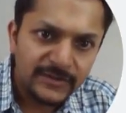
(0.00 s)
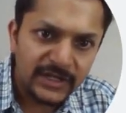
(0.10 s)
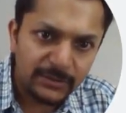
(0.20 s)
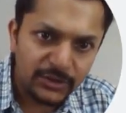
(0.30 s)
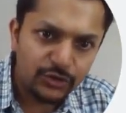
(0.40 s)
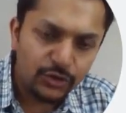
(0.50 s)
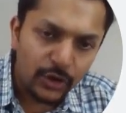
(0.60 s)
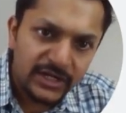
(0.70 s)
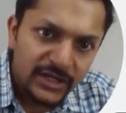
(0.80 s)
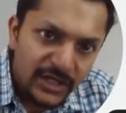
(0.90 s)
Let me draw
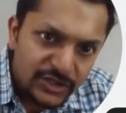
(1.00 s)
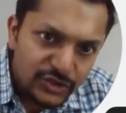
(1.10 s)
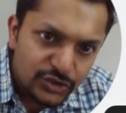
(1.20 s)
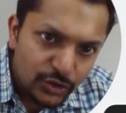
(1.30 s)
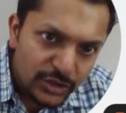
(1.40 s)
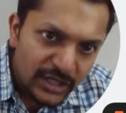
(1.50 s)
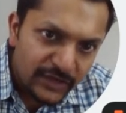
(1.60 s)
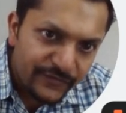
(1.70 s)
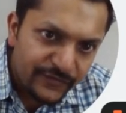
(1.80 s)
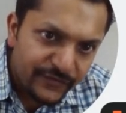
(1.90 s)
it. So
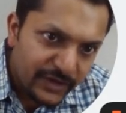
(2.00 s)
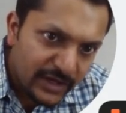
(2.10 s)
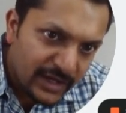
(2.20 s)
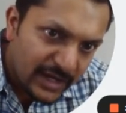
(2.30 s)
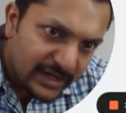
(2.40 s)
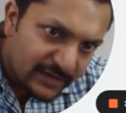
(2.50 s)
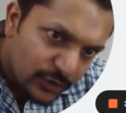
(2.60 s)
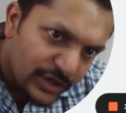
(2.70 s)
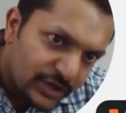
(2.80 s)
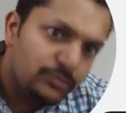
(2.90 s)
if it is
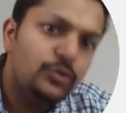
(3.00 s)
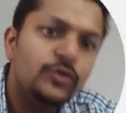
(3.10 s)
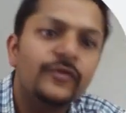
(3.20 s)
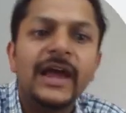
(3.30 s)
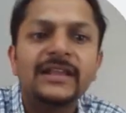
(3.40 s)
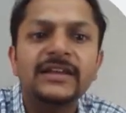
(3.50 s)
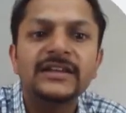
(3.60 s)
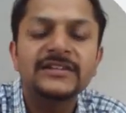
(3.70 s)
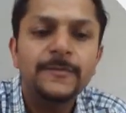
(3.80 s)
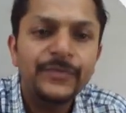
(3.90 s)
going to move like this